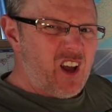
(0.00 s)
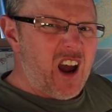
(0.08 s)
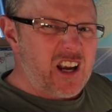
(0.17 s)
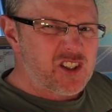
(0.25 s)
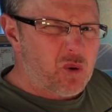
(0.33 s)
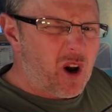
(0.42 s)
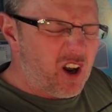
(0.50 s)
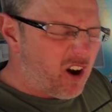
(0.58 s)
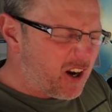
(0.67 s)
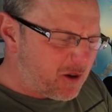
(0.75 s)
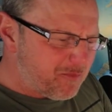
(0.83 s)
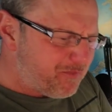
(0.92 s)
I actually quite
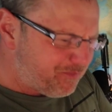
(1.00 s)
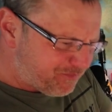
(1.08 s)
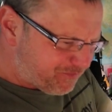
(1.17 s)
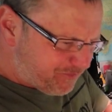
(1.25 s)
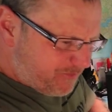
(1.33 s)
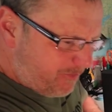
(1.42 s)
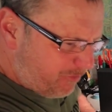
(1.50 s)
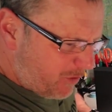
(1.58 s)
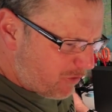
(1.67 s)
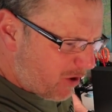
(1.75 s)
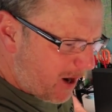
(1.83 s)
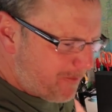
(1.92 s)
like them.
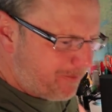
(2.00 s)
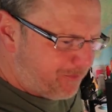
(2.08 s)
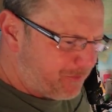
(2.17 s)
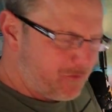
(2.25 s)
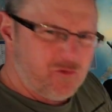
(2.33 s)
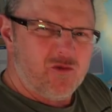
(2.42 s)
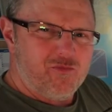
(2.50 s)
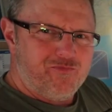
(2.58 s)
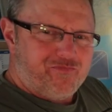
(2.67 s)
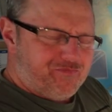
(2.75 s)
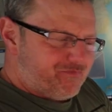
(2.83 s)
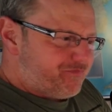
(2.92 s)
Right,
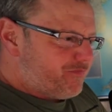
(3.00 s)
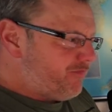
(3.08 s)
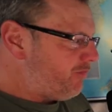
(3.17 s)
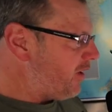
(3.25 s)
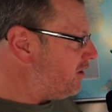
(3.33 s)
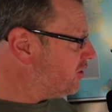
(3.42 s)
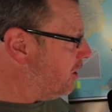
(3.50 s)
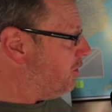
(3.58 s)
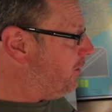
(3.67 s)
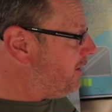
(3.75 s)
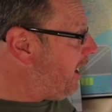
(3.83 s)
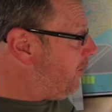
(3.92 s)

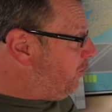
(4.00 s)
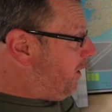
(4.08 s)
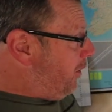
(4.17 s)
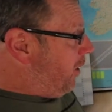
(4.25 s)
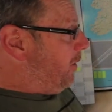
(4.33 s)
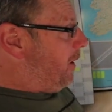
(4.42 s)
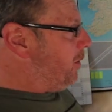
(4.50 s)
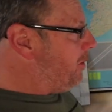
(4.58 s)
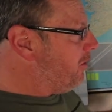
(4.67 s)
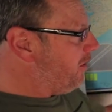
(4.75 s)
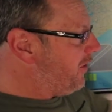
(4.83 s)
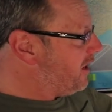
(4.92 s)
so yeah, where were we? We
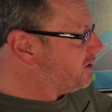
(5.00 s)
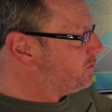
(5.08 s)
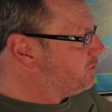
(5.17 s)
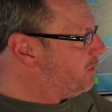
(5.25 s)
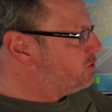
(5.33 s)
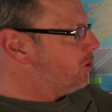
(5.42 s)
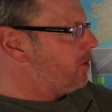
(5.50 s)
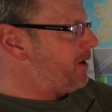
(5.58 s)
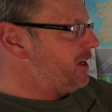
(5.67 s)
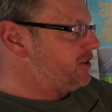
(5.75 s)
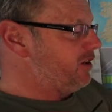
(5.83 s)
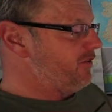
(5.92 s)
were on this, we were talking
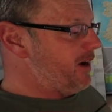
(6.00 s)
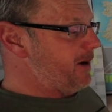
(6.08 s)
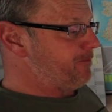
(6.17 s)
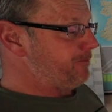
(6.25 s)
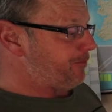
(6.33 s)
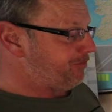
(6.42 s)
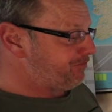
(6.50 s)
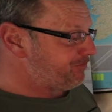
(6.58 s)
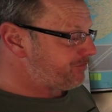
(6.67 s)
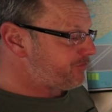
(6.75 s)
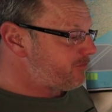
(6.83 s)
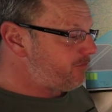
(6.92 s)
about this in the van,
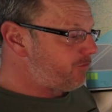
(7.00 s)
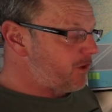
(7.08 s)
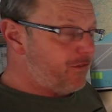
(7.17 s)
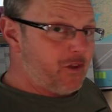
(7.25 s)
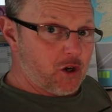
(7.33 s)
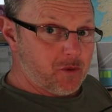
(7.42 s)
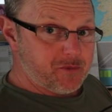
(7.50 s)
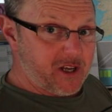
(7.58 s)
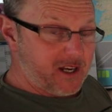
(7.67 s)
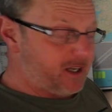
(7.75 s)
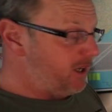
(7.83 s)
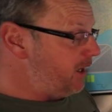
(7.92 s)
the
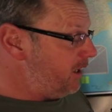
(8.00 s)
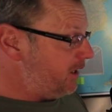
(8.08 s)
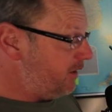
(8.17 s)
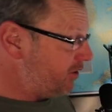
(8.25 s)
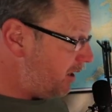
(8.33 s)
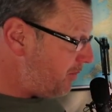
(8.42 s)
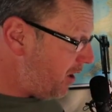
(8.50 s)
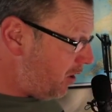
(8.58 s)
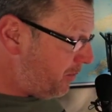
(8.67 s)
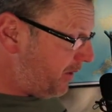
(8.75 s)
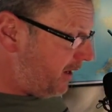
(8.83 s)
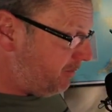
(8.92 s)
Loupedeck. You see me
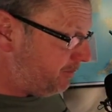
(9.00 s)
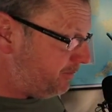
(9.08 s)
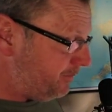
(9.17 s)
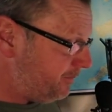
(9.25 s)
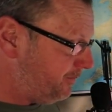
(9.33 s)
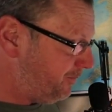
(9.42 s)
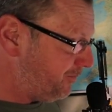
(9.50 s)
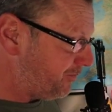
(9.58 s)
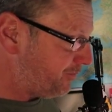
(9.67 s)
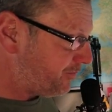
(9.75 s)
open it.